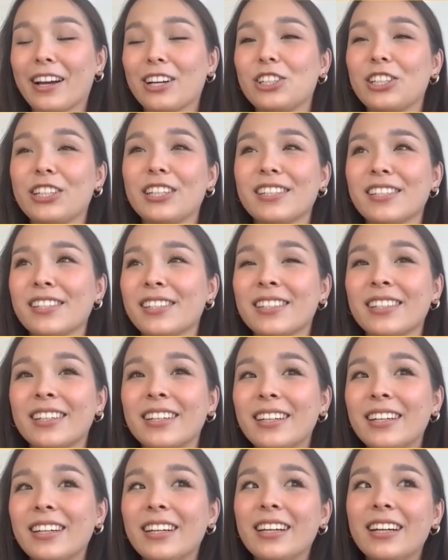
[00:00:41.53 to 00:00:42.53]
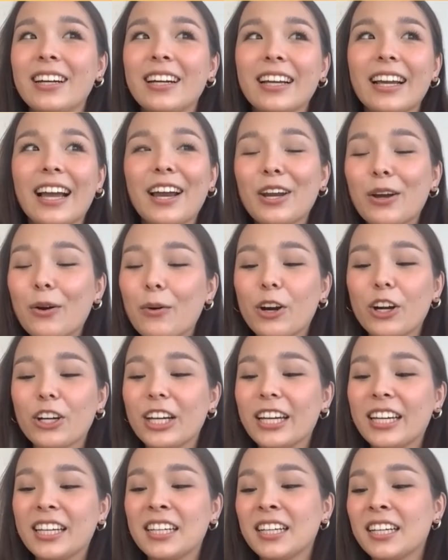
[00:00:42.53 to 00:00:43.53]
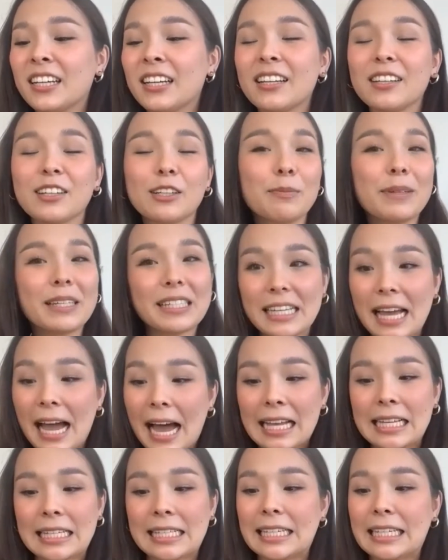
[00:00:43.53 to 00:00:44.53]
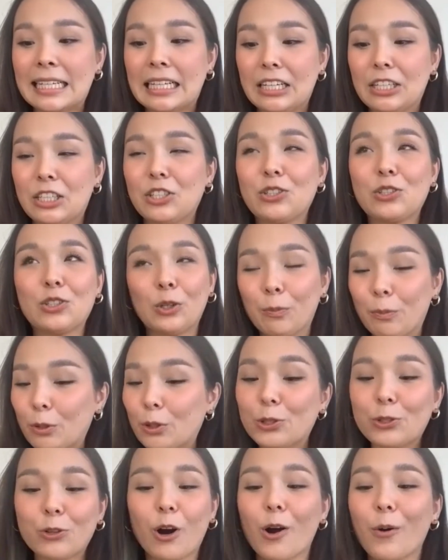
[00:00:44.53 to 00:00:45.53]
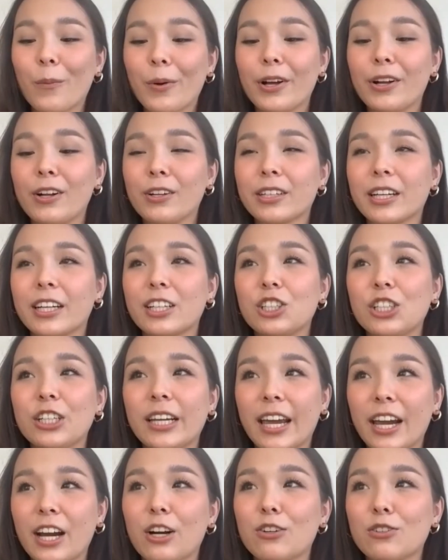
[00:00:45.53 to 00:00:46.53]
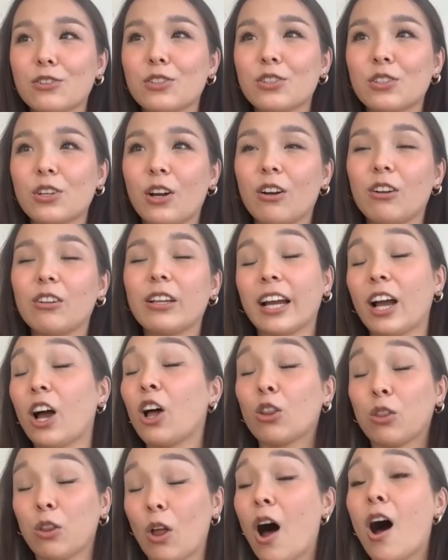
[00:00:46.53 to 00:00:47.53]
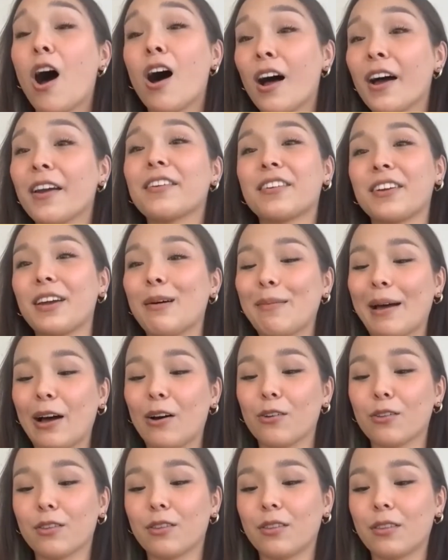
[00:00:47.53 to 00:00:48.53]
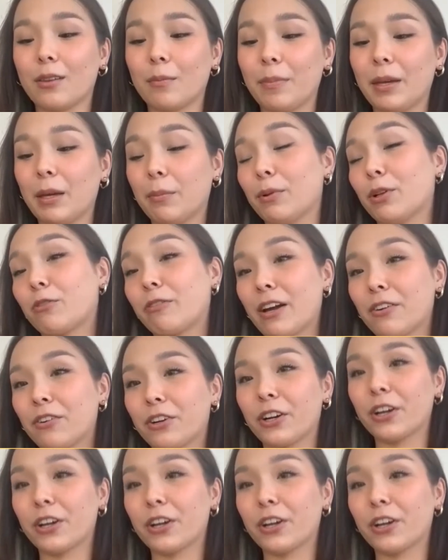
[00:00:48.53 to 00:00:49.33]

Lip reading: She's kind of quirky, a little bit sassy, she's super strong-willed, and she cares like a lot about the people around her.